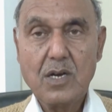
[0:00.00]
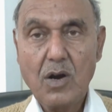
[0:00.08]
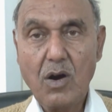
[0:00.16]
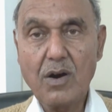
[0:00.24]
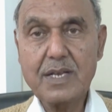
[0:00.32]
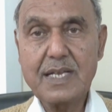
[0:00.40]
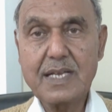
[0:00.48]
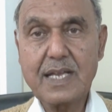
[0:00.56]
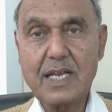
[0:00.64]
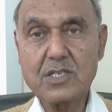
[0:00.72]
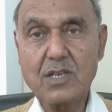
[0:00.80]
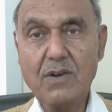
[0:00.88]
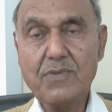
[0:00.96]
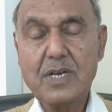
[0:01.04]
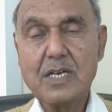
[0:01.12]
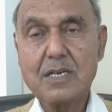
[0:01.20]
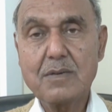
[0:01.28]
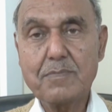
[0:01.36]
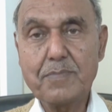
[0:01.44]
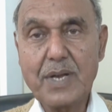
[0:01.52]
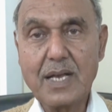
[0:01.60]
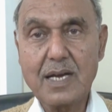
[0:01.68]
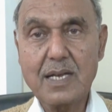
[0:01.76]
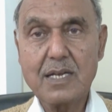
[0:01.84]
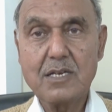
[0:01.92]
or in case of
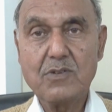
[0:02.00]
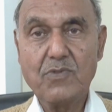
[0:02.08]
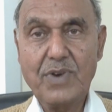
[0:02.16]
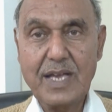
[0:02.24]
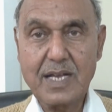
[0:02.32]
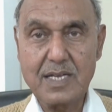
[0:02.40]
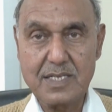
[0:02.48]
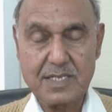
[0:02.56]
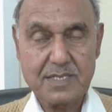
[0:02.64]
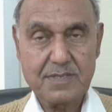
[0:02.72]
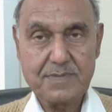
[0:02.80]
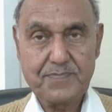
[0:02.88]
bigger vehicles.